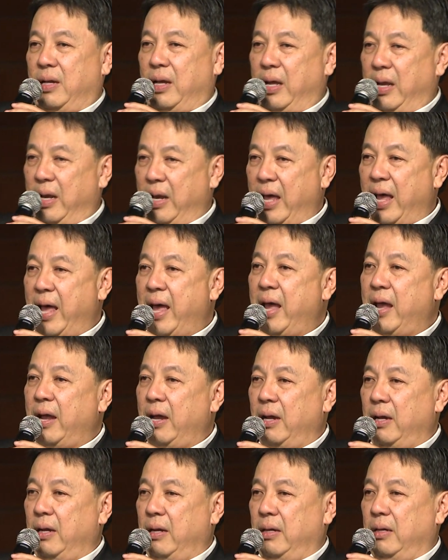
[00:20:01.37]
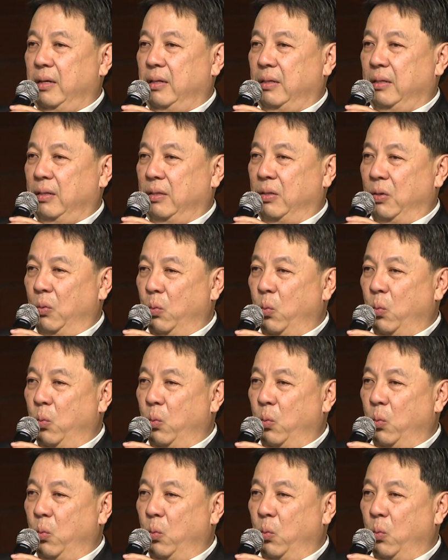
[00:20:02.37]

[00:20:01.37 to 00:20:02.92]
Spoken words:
and act the